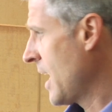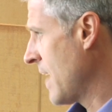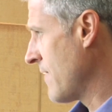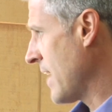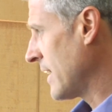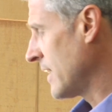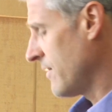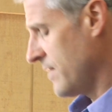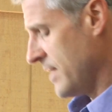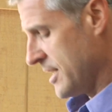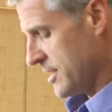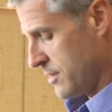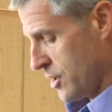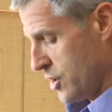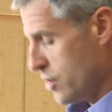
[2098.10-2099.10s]
And they live in
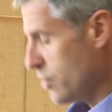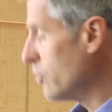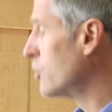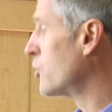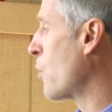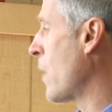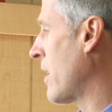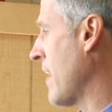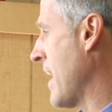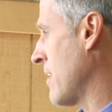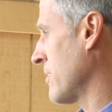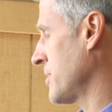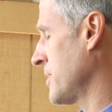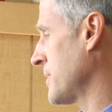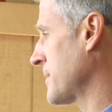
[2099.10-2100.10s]
these huge
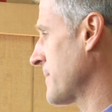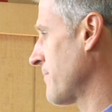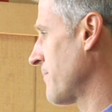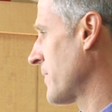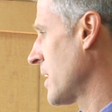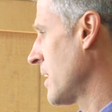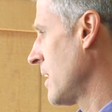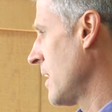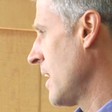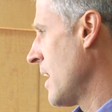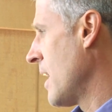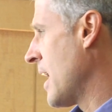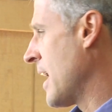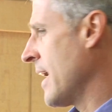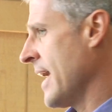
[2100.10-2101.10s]
warehouses.
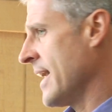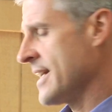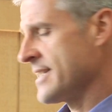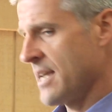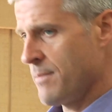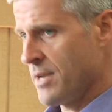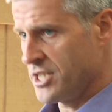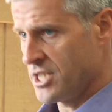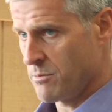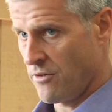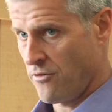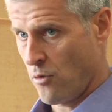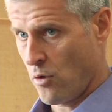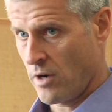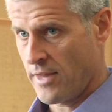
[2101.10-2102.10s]
And as I mentioned
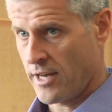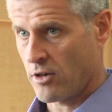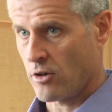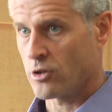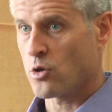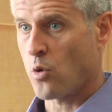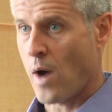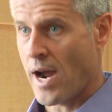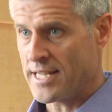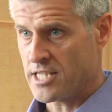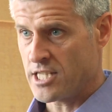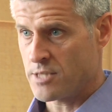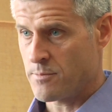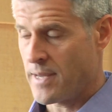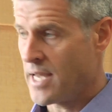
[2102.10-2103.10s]
before, they grow twice
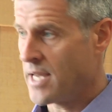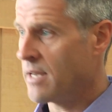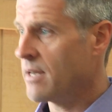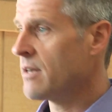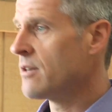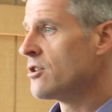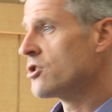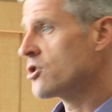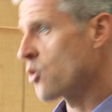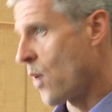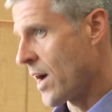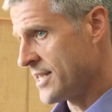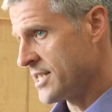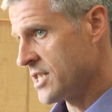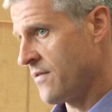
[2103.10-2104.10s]
as big,
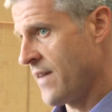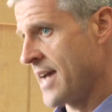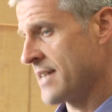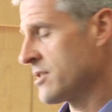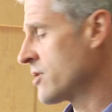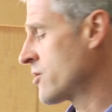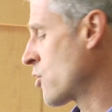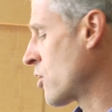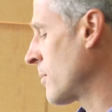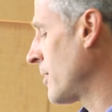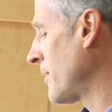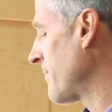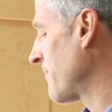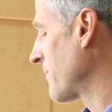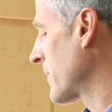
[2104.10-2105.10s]
twice as fast as
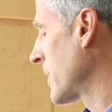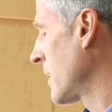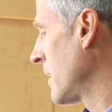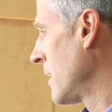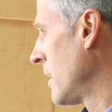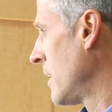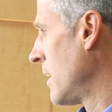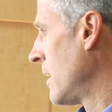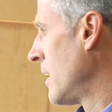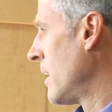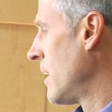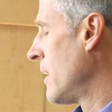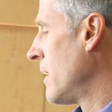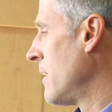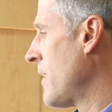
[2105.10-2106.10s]
normal.
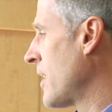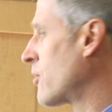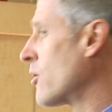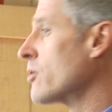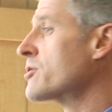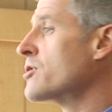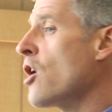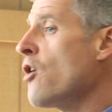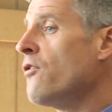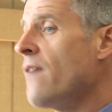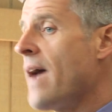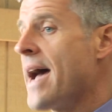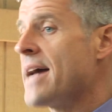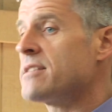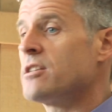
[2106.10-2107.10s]
They grow so
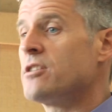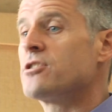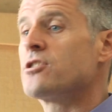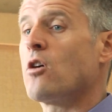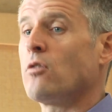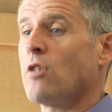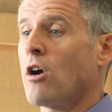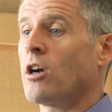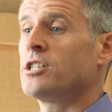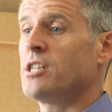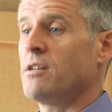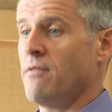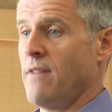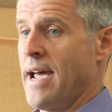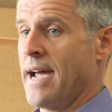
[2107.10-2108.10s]
fast and so large,
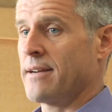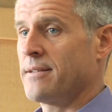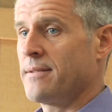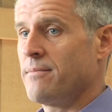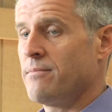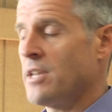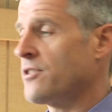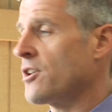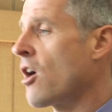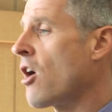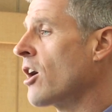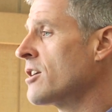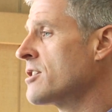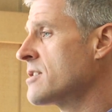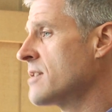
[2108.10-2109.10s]
in fact, that their
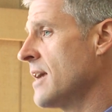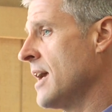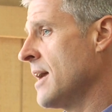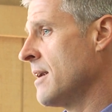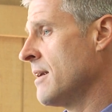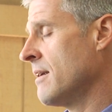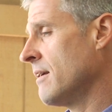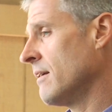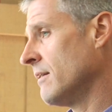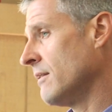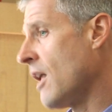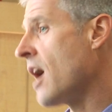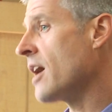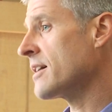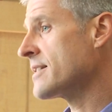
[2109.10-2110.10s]
hearts and
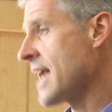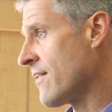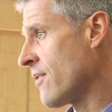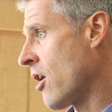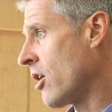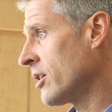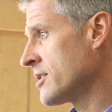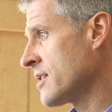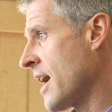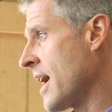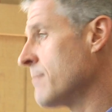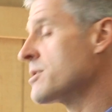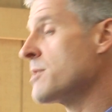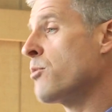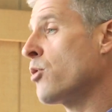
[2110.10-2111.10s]
lungs have a hard
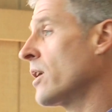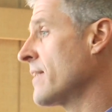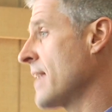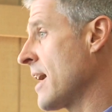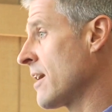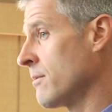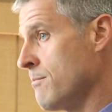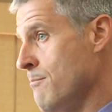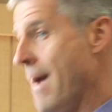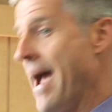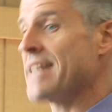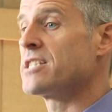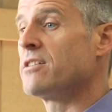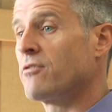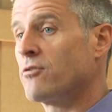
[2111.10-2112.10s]
time supporting that
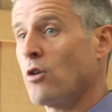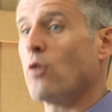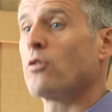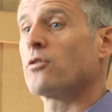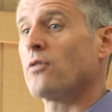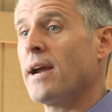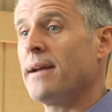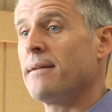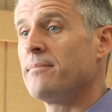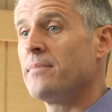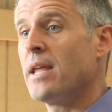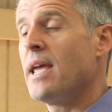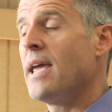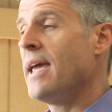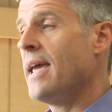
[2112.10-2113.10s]
massive growth rate.
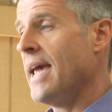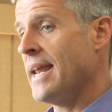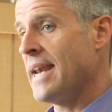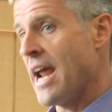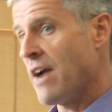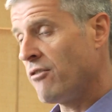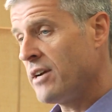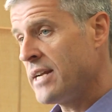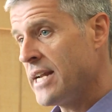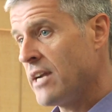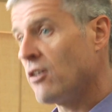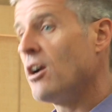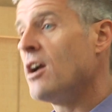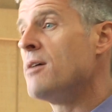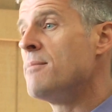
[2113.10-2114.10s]
And every
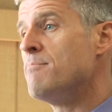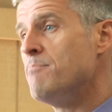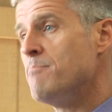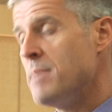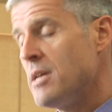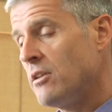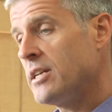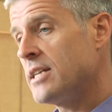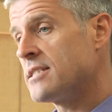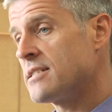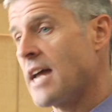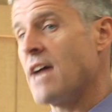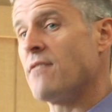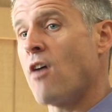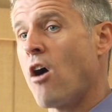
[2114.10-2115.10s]
year, millions
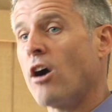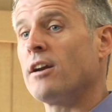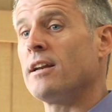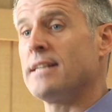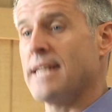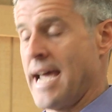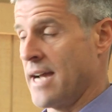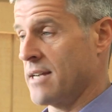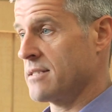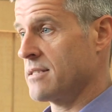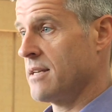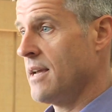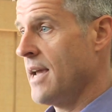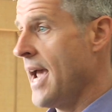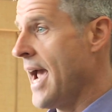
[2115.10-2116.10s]
die of heart attacks
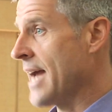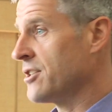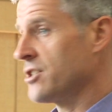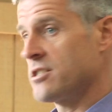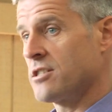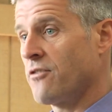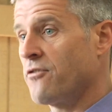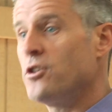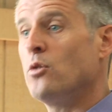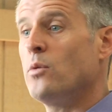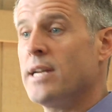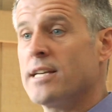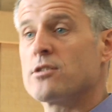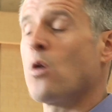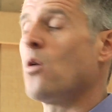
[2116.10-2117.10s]
at just a few
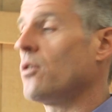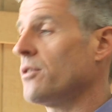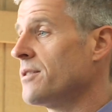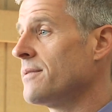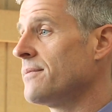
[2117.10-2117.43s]
weeks old.